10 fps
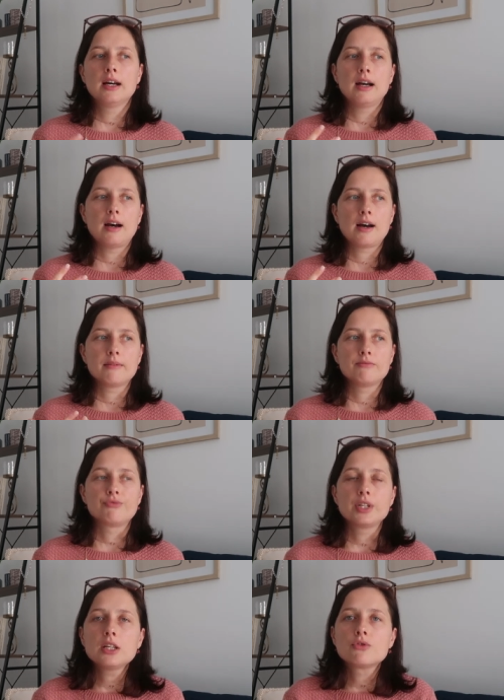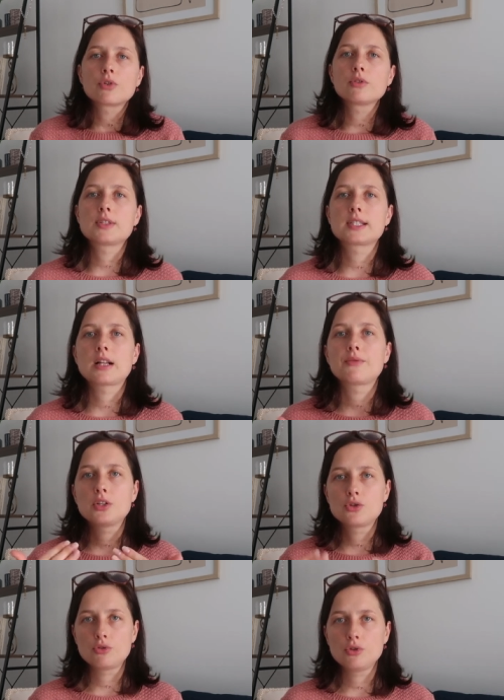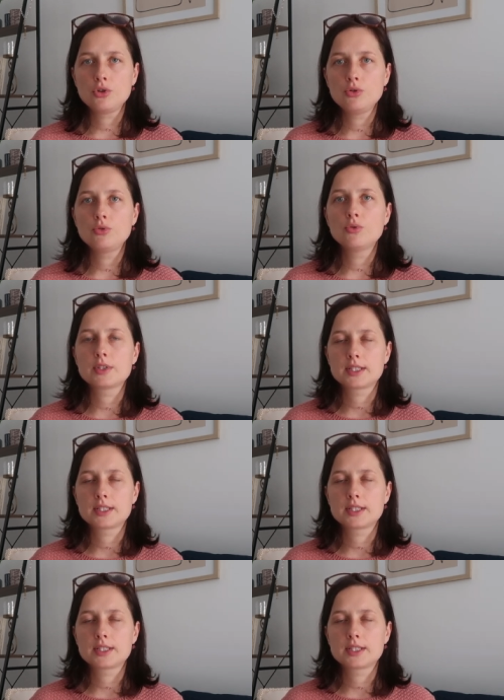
uh, re-enroll yourself into new